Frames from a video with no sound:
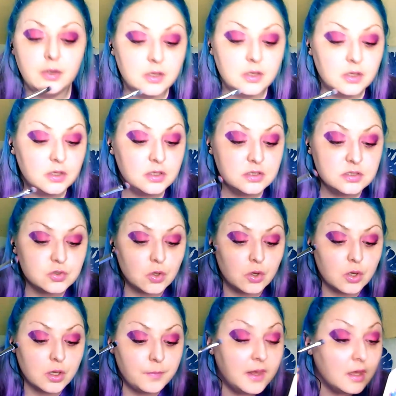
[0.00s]
stronger
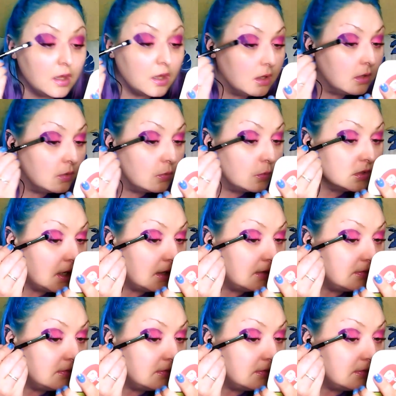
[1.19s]
pink, which I love,